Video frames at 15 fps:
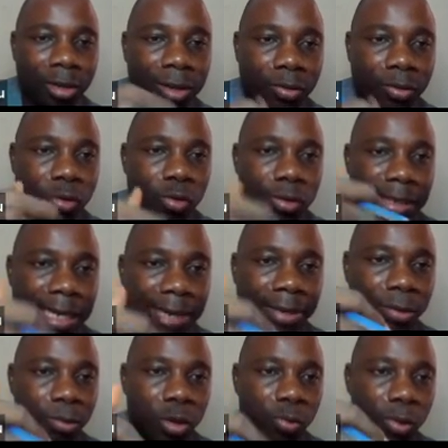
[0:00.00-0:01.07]
always good to
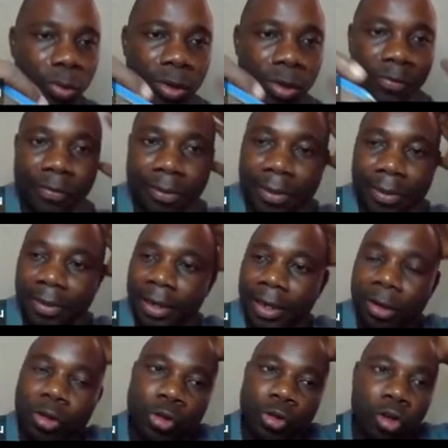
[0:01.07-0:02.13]
segment what we want from the
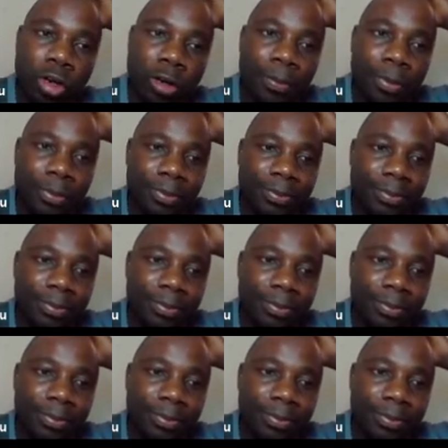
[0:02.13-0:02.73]
beginning. Scroll up.